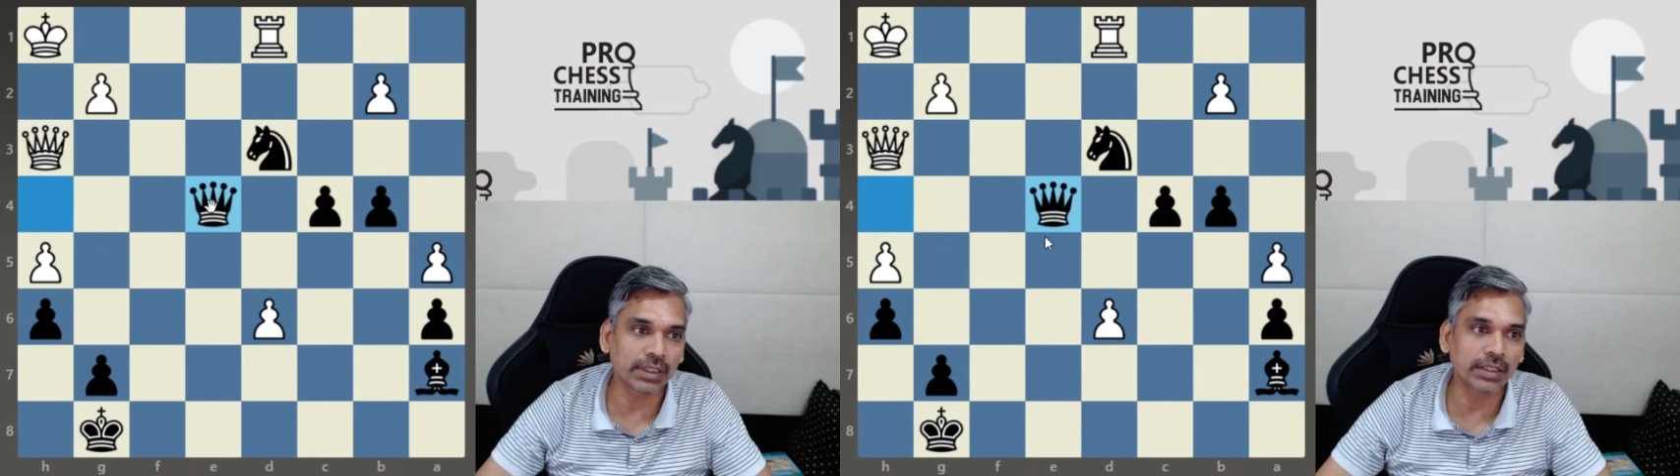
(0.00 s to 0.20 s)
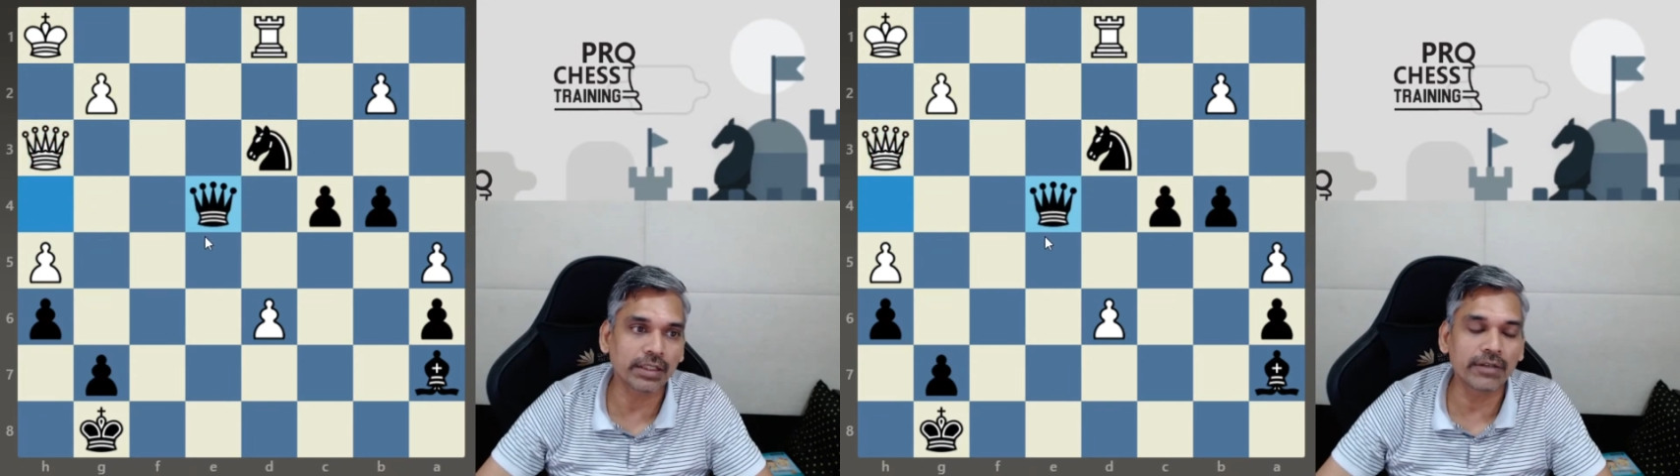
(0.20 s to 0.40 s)

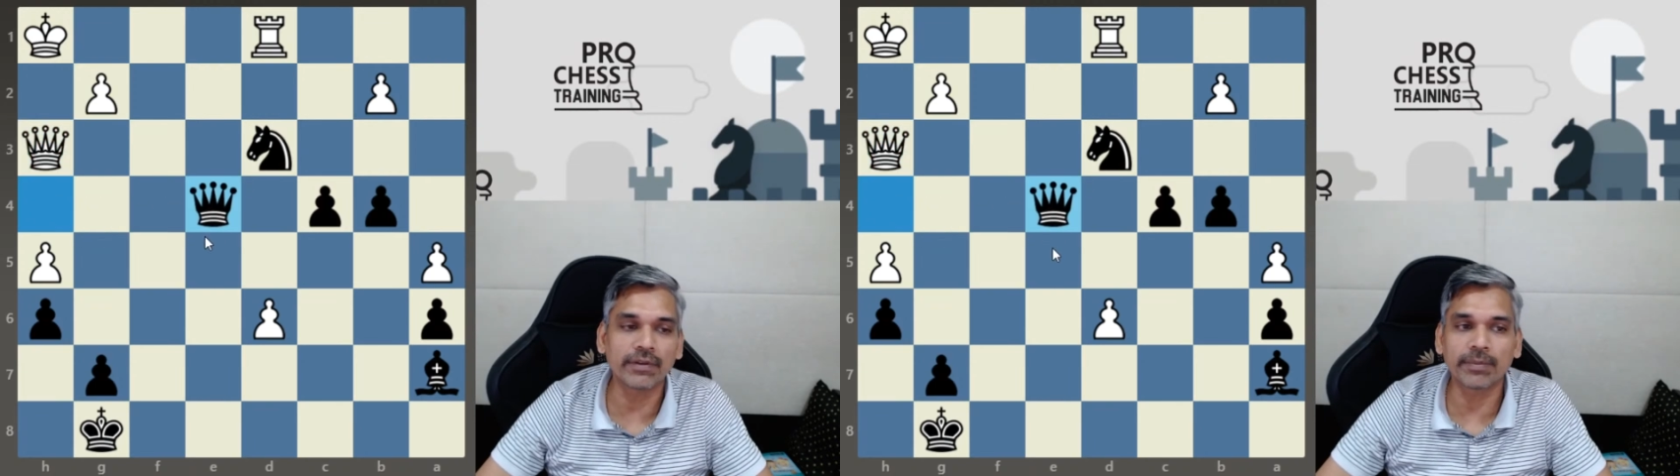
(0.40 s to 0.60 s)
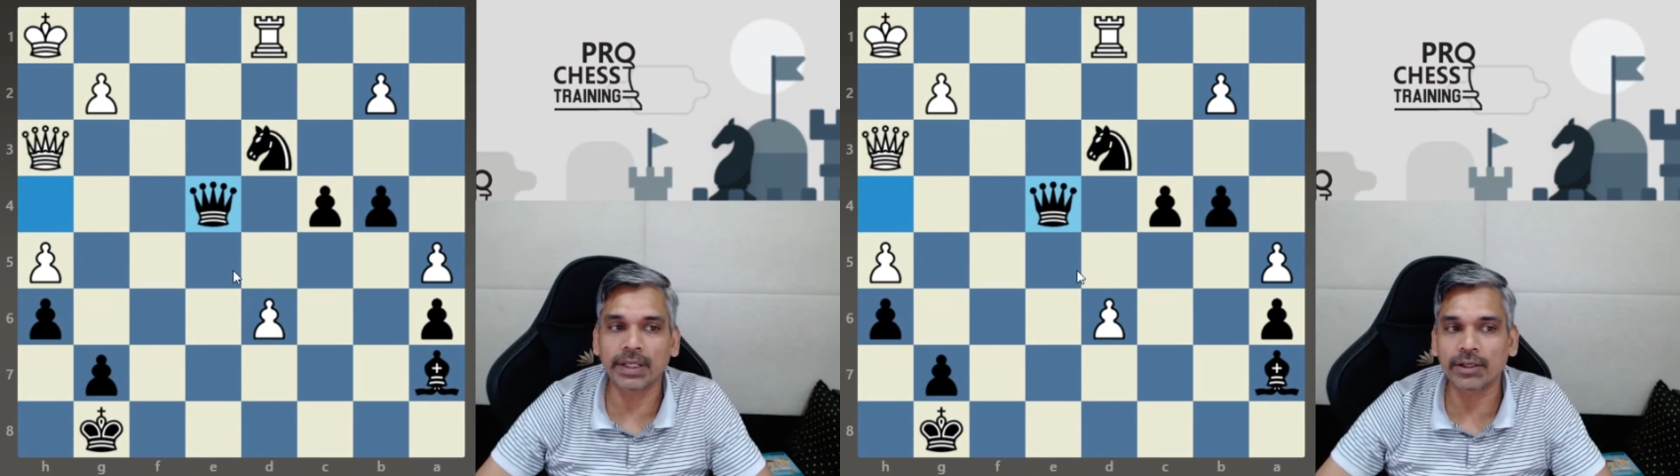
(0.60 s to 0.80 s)
and then
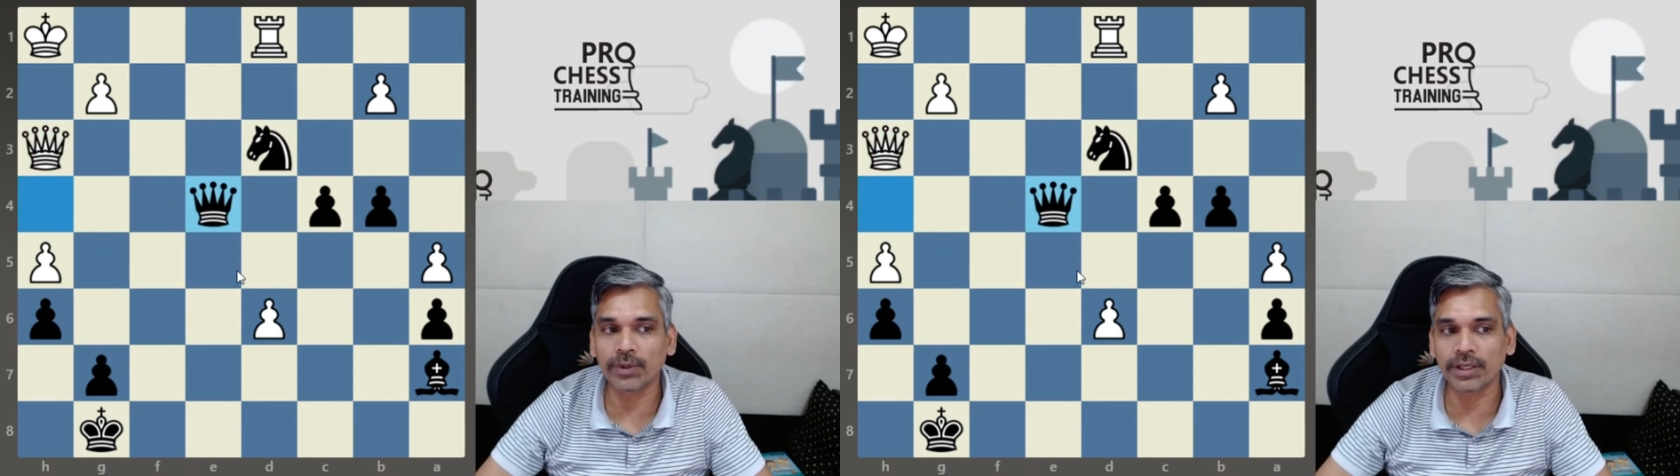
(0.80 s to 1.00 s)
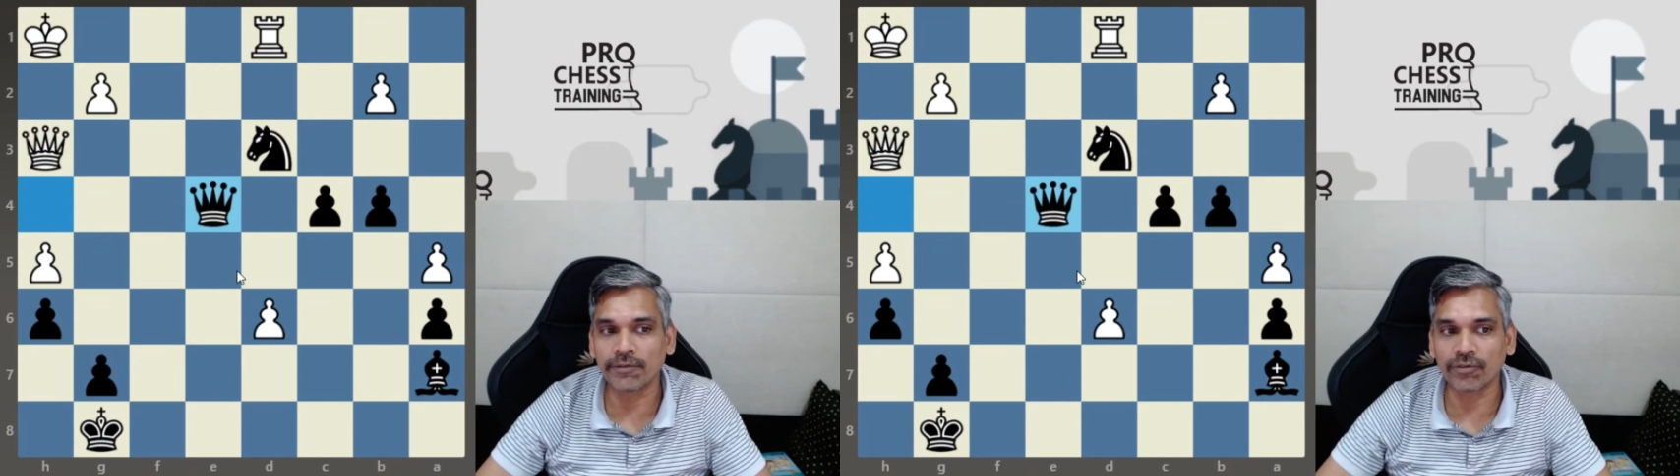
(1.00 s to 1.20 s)
we play
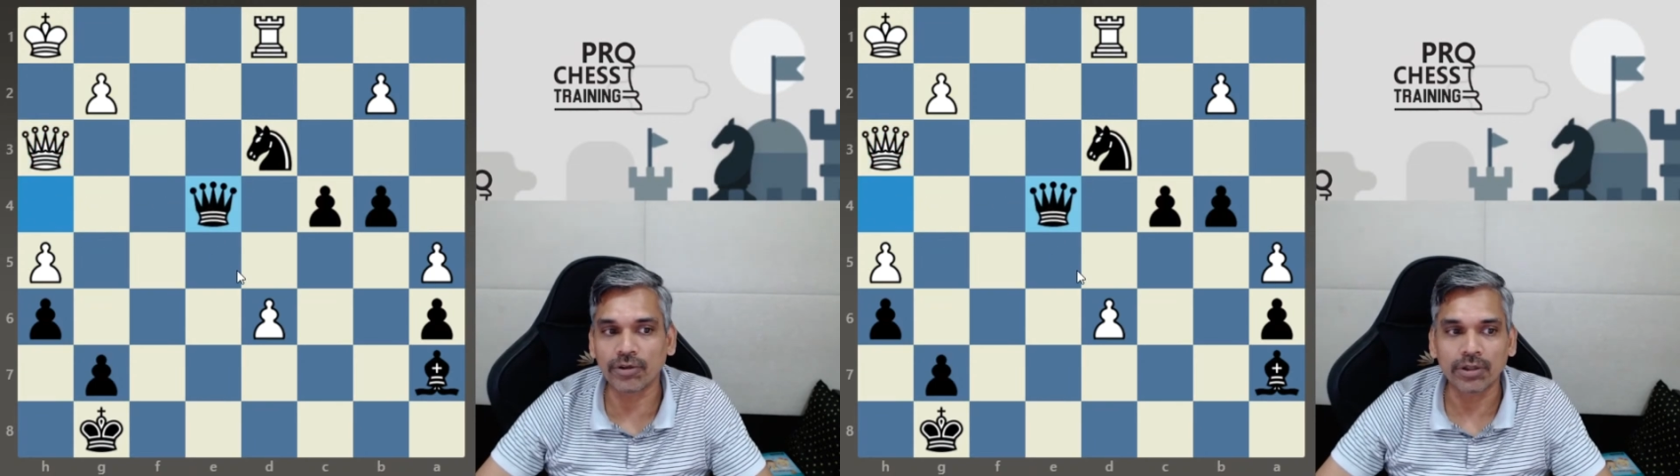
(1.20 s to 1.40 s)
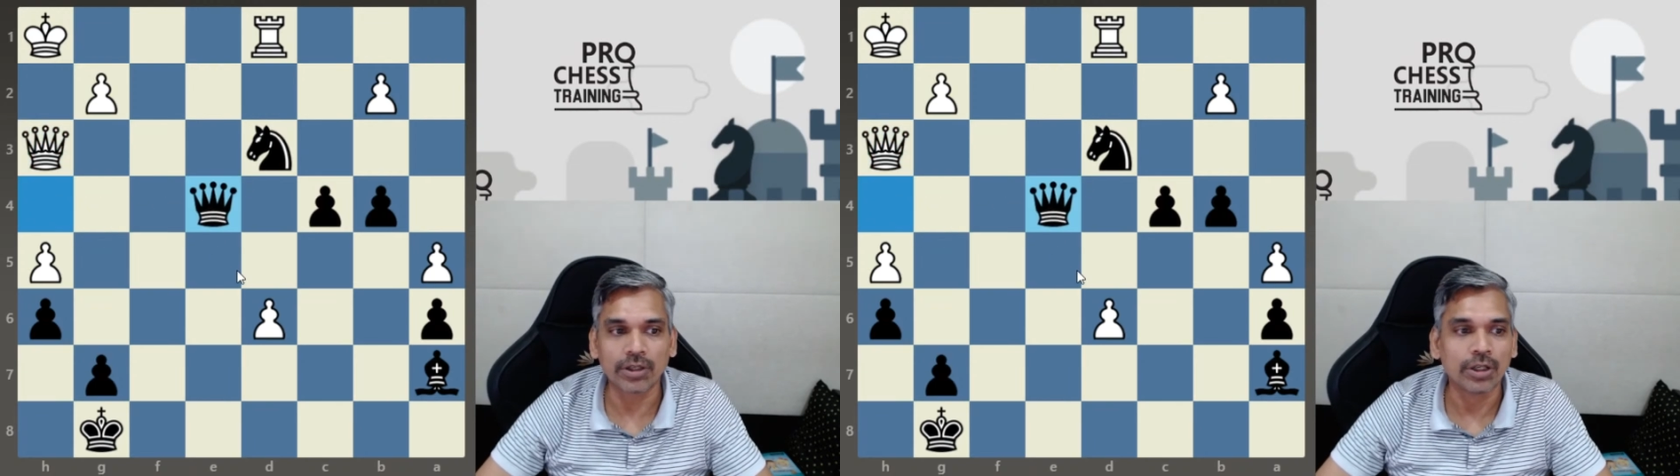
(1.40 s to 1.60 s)
queen e4.